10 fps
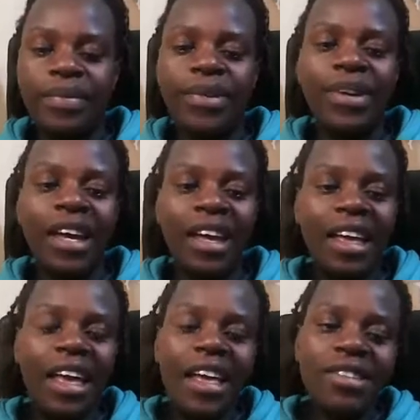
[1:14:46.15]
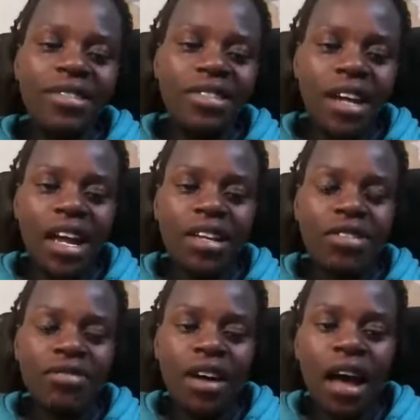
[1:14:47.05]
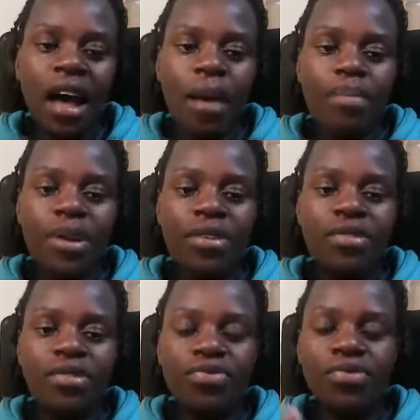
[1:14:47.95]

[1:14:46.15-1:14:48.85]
Okay, so try it over a period of